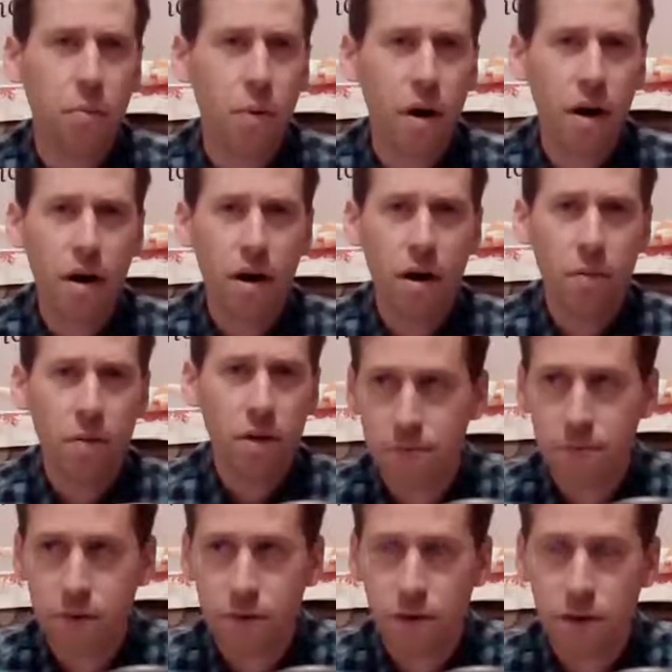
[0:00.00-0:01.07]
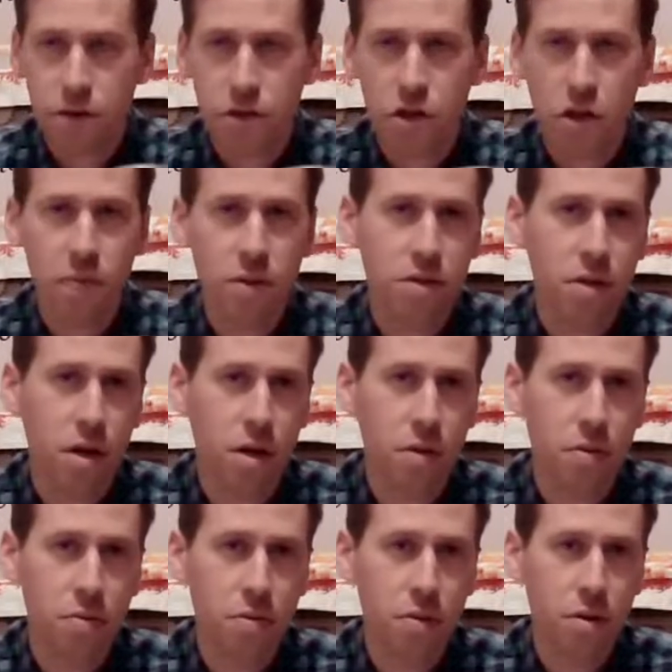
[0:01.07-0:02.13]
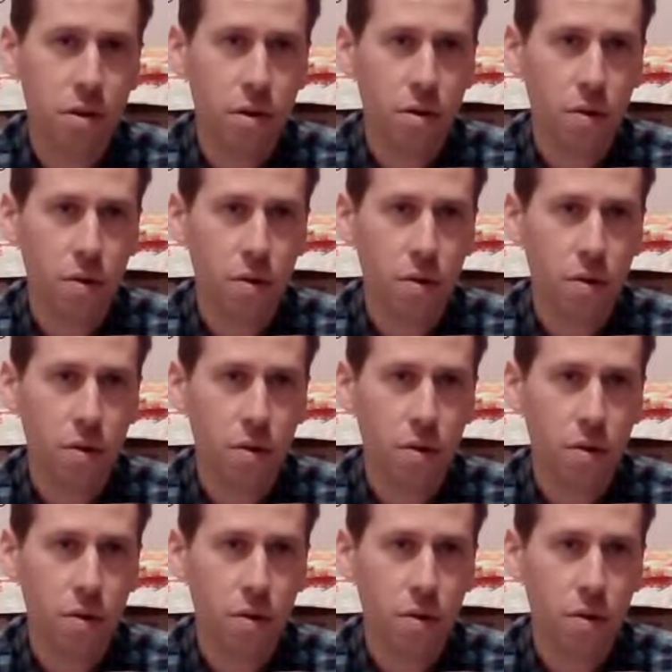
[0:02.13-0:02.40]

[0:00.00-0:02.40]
where the serpent stone